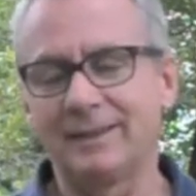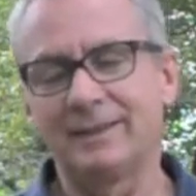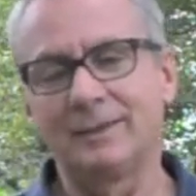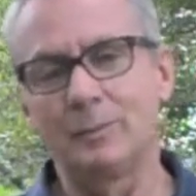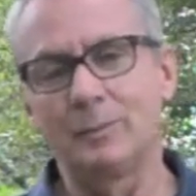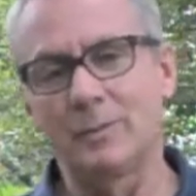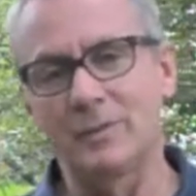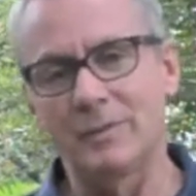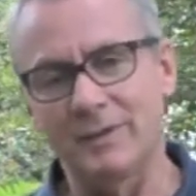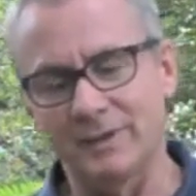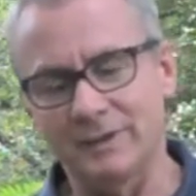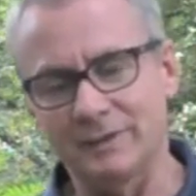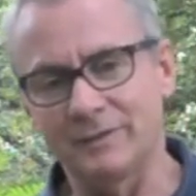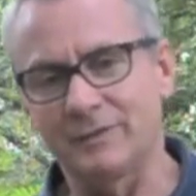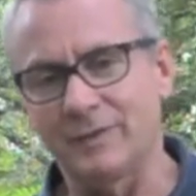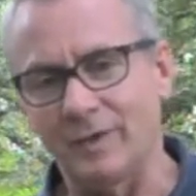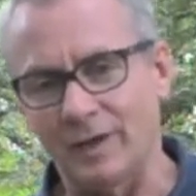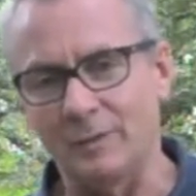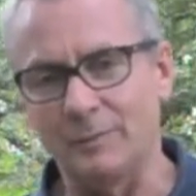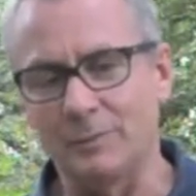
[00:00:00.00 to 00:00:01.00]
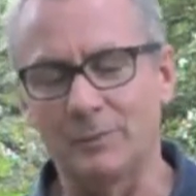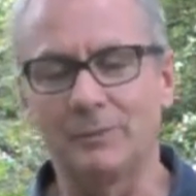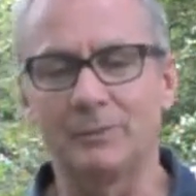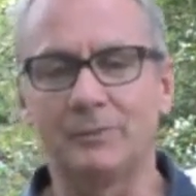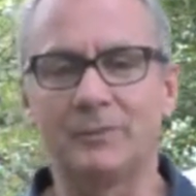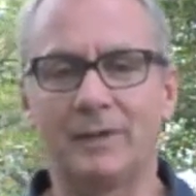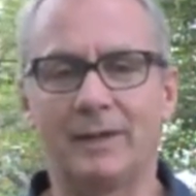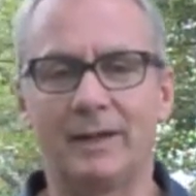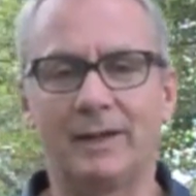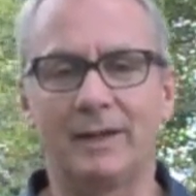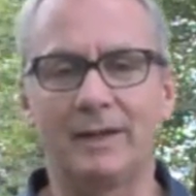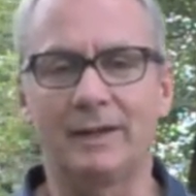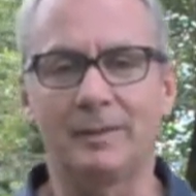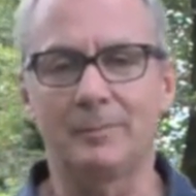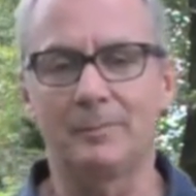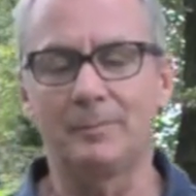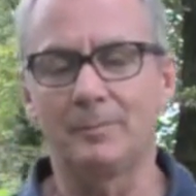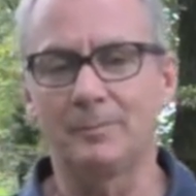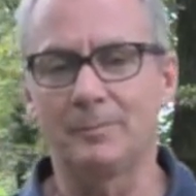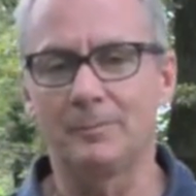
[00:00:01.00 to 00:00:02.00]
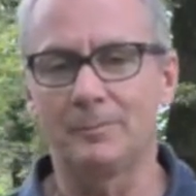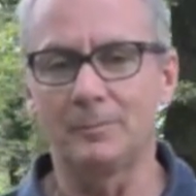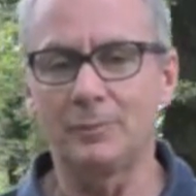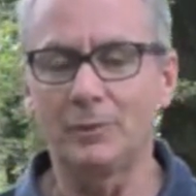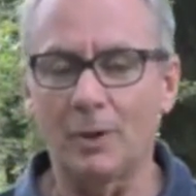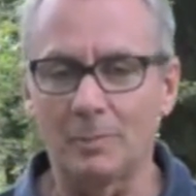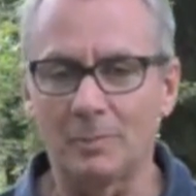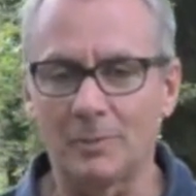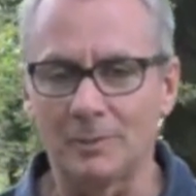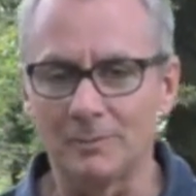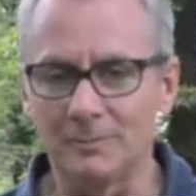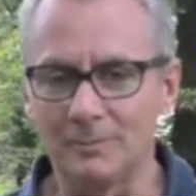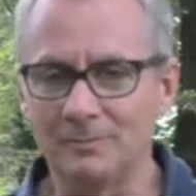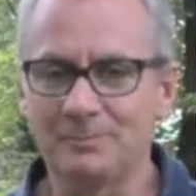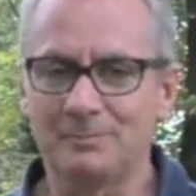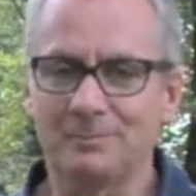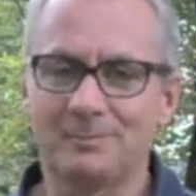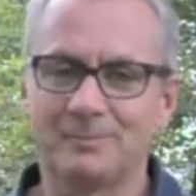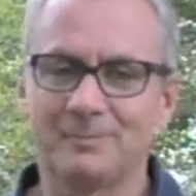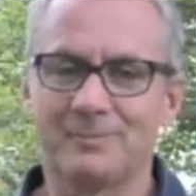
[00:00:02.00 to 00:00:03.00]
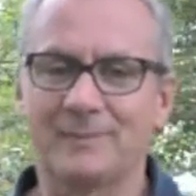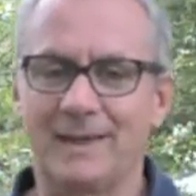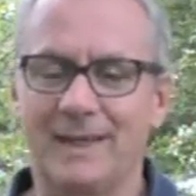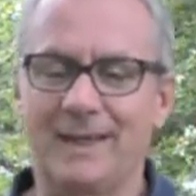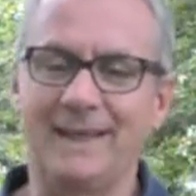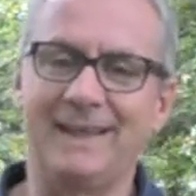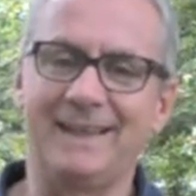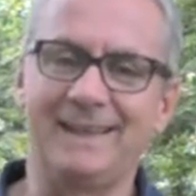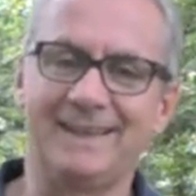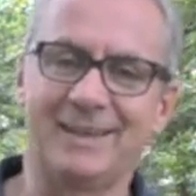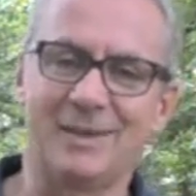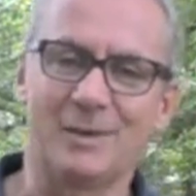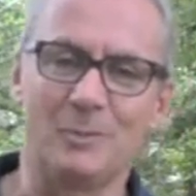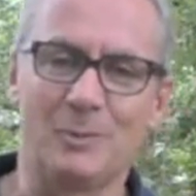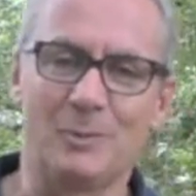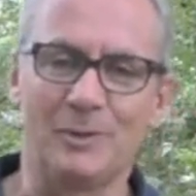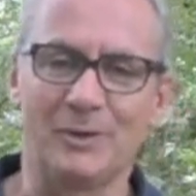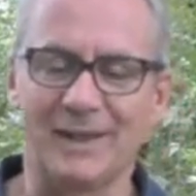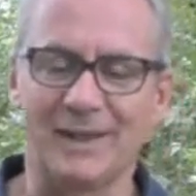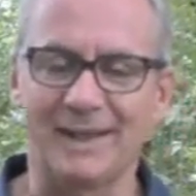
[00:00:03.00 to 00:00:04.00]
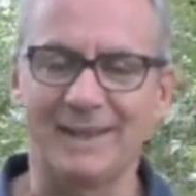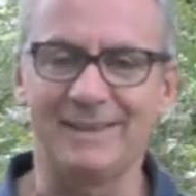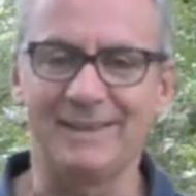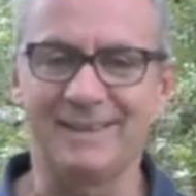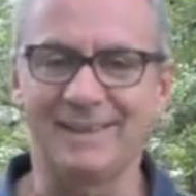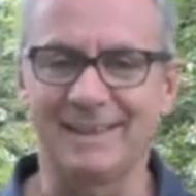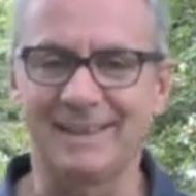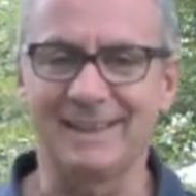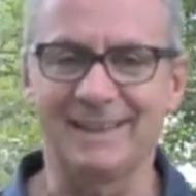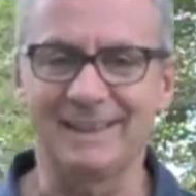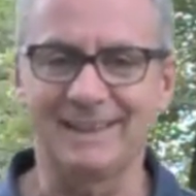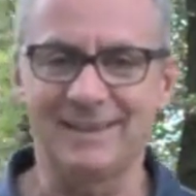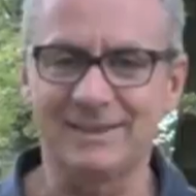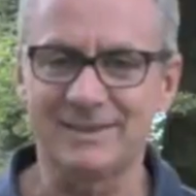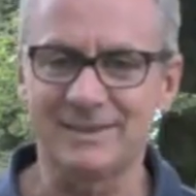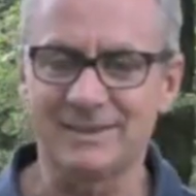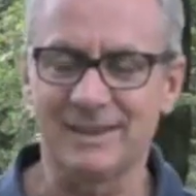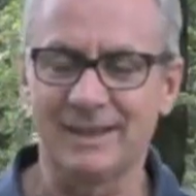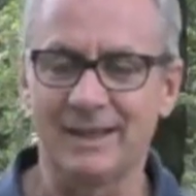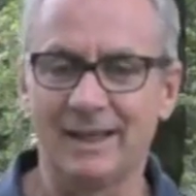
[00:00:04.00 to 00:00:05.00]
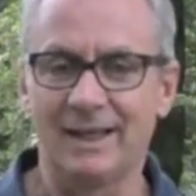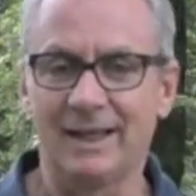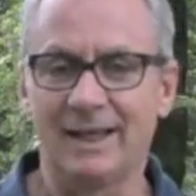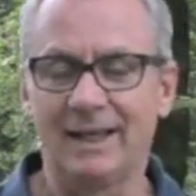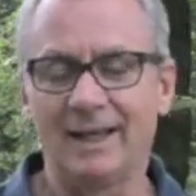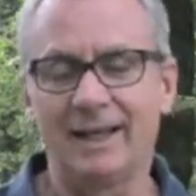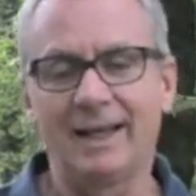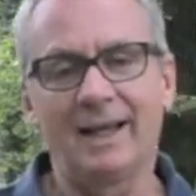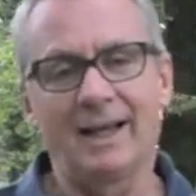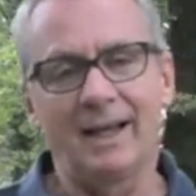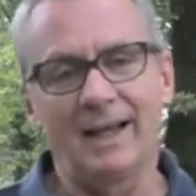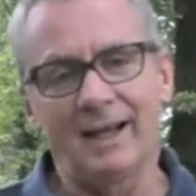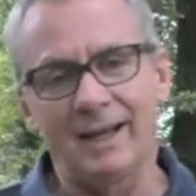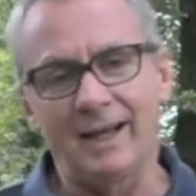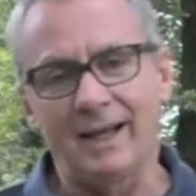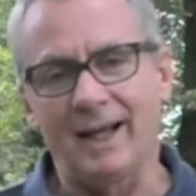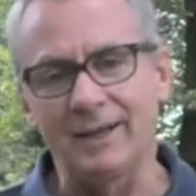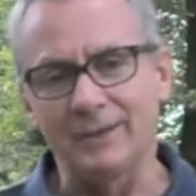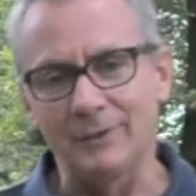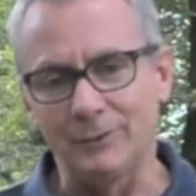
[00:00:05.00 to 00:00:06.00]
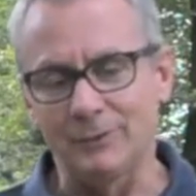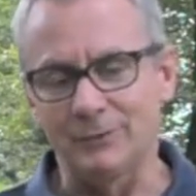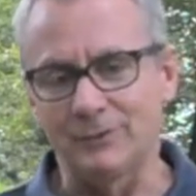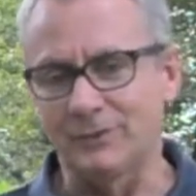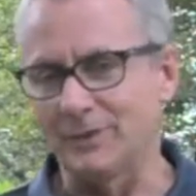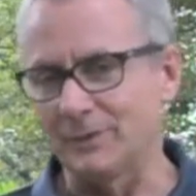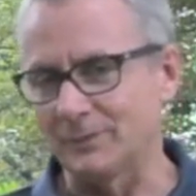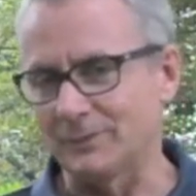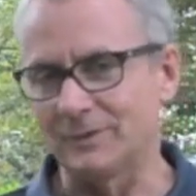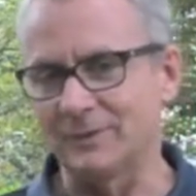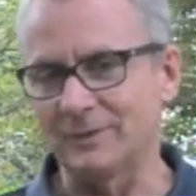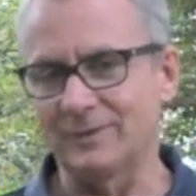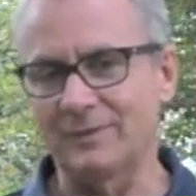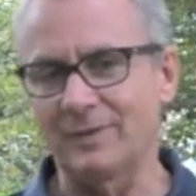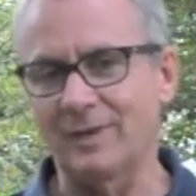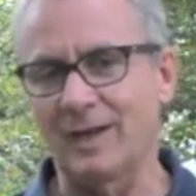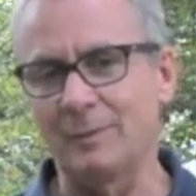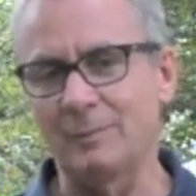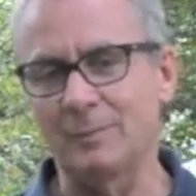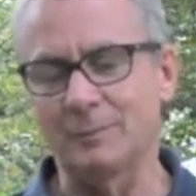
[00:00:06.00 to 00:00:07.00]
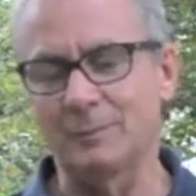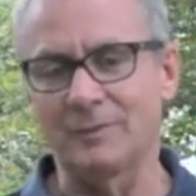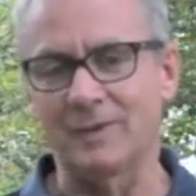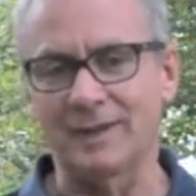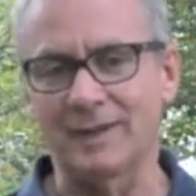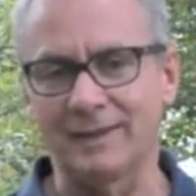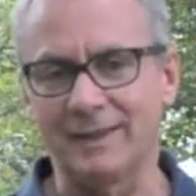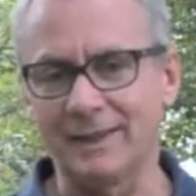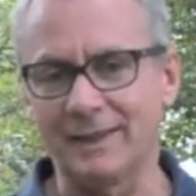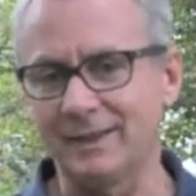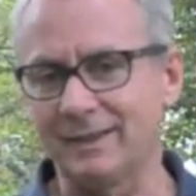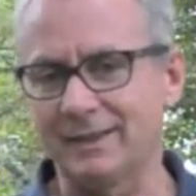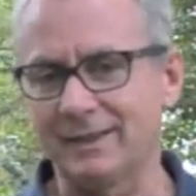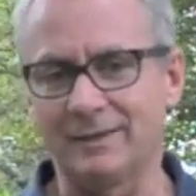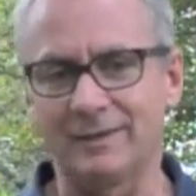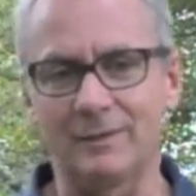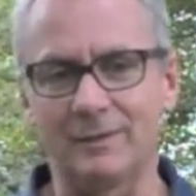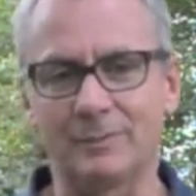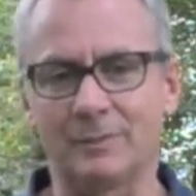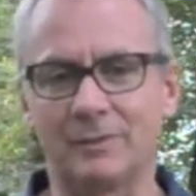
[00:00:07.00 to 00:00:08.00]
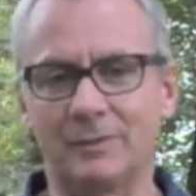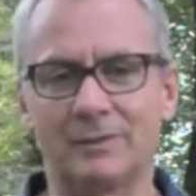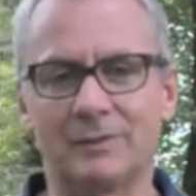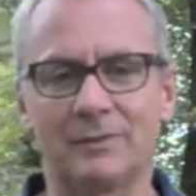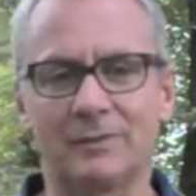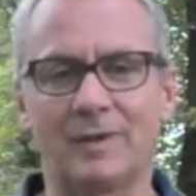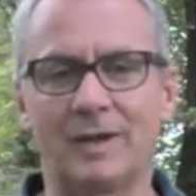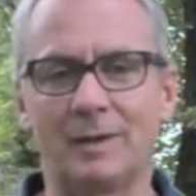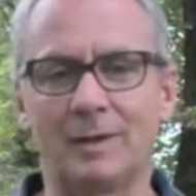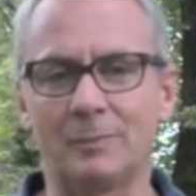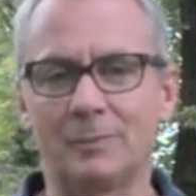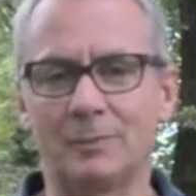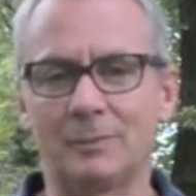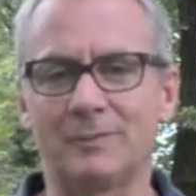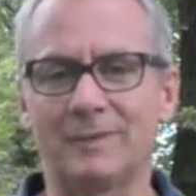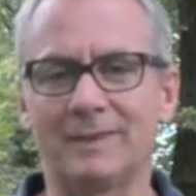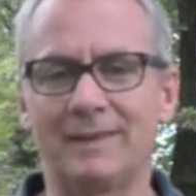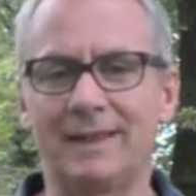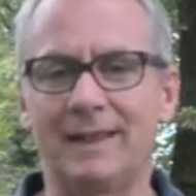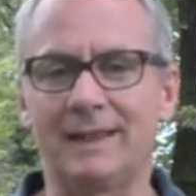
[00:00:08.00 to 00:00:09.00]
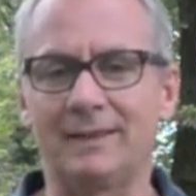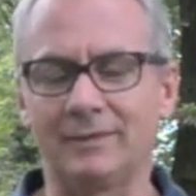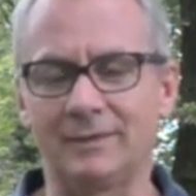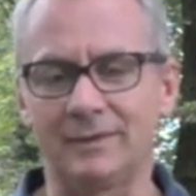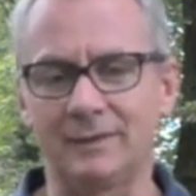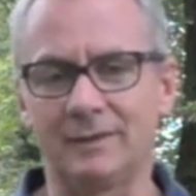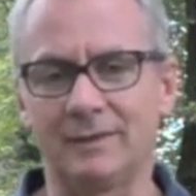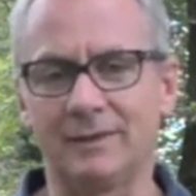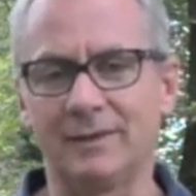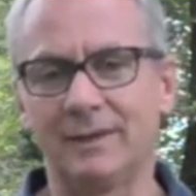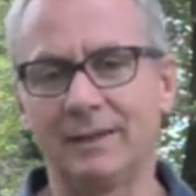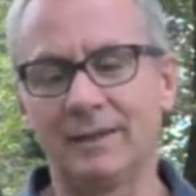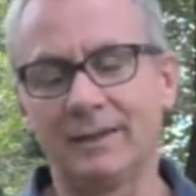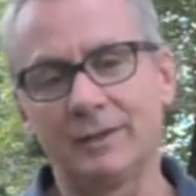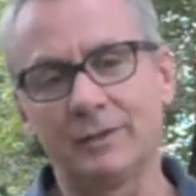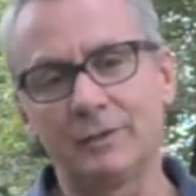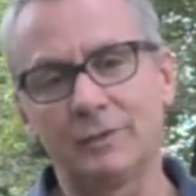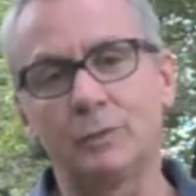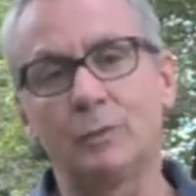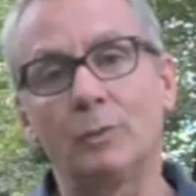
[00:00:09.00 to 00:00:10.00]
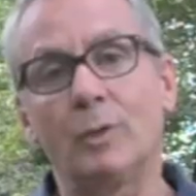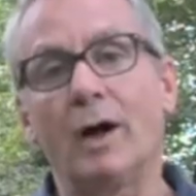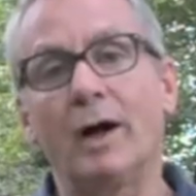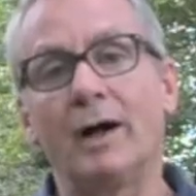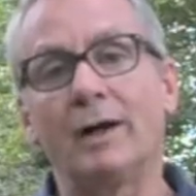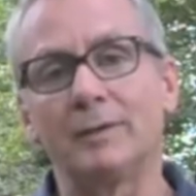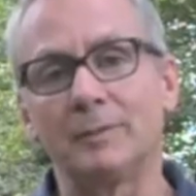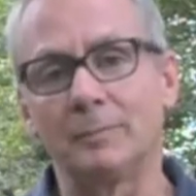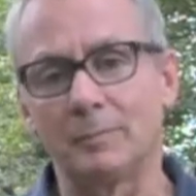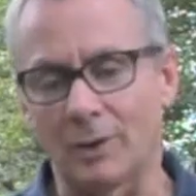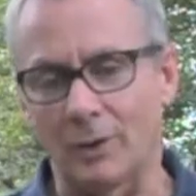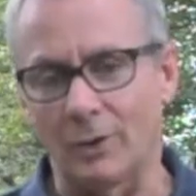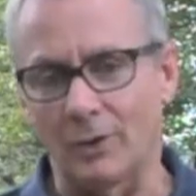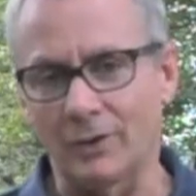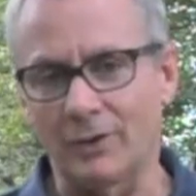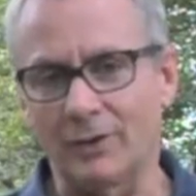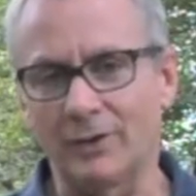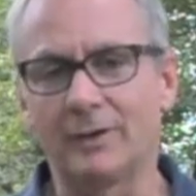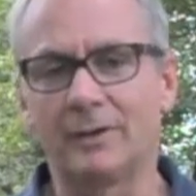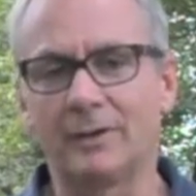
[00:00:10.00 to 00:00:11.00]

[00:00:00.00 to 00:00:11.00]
With this type of problem in communicating in English, I use a different type of technique, a different type of lesson to unblock